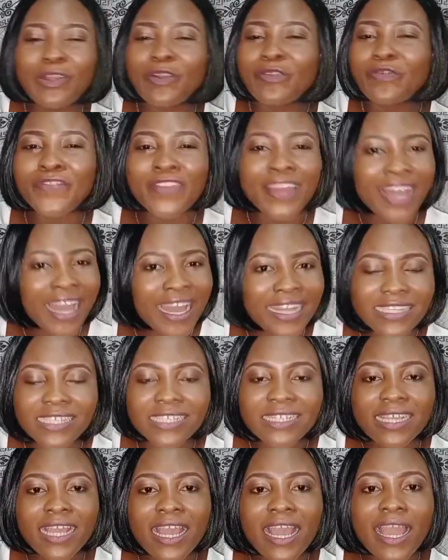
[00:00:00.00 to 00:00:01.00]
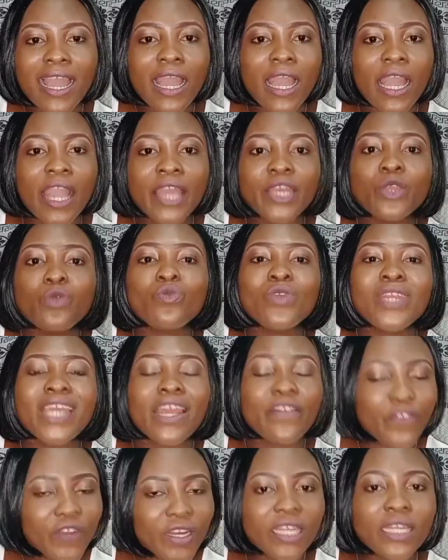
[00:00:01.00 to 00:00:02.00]
and all of that, and
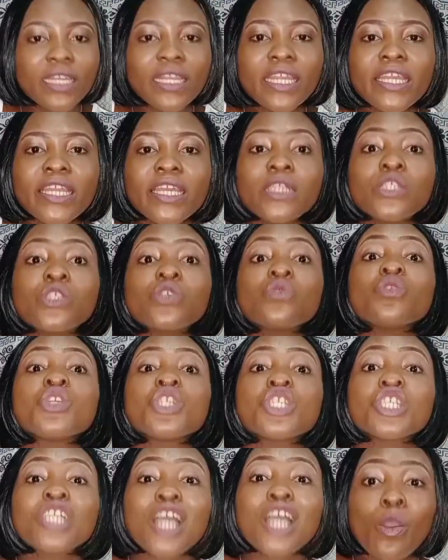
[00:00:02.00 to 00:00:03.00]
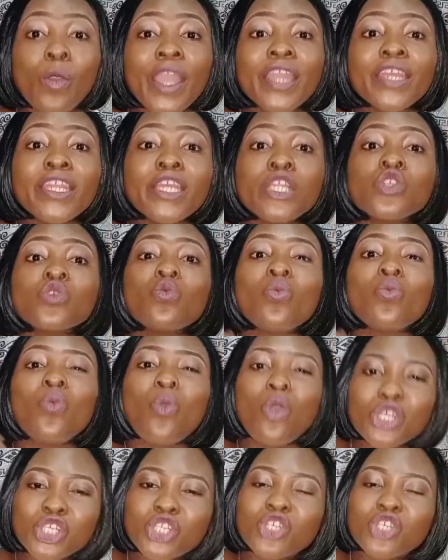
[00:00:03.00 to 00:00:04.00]
you definitely need to shower. You need
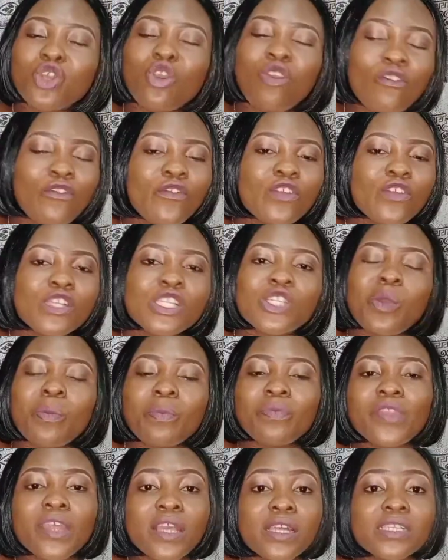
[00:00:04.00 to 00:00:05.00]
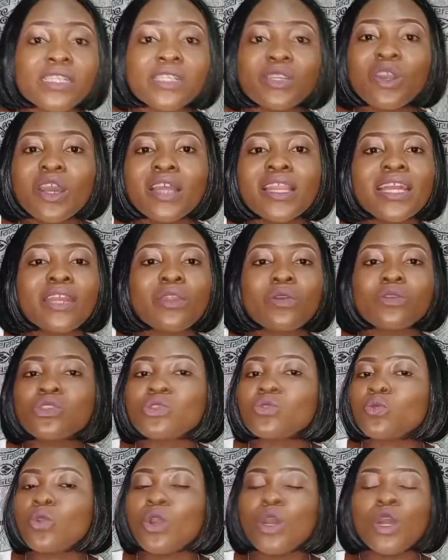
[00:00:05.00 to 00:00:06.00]
to wash off some things in order
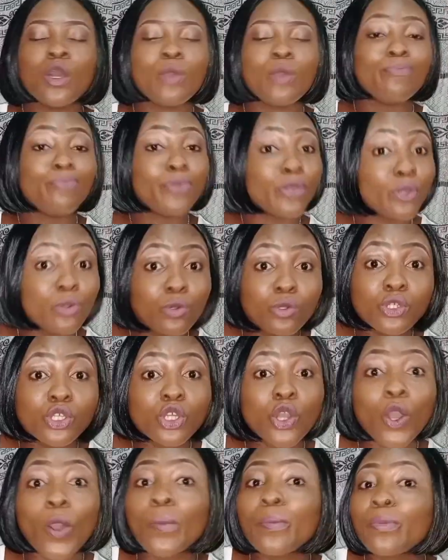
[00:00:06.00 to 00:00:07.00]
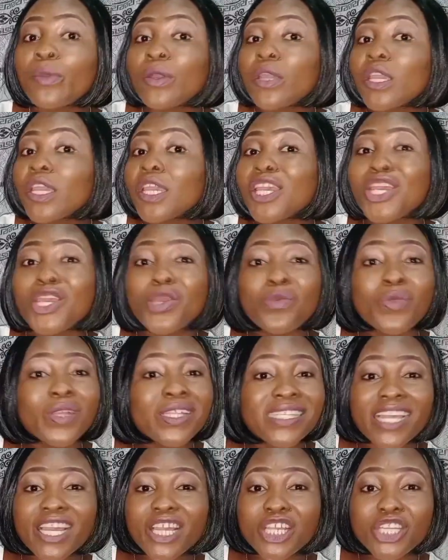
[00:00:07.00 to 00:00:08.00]
not to build up
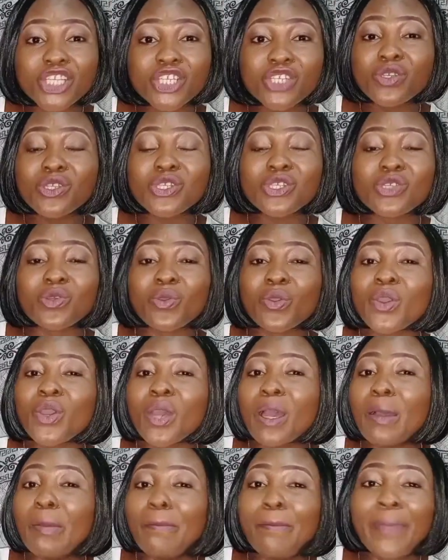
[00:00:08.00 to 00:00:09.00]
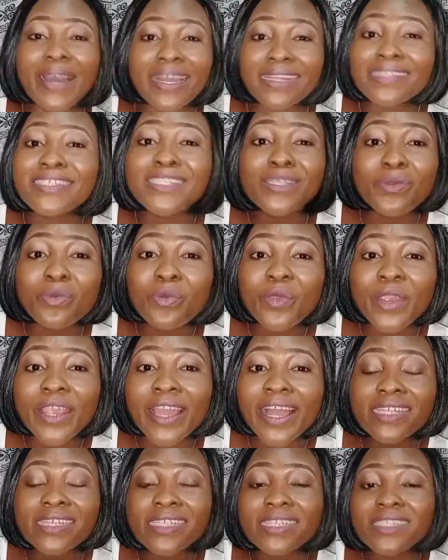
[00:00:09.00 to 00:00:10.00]
irritations or
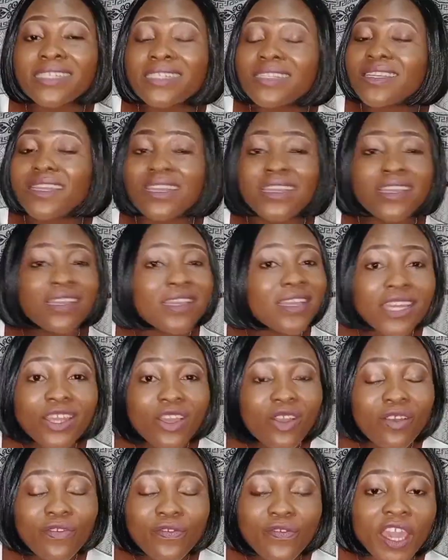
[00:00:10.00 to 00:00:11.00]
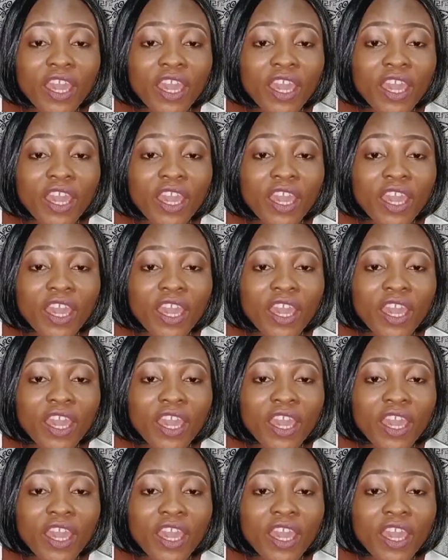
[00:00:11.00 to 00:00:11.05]
bacterias in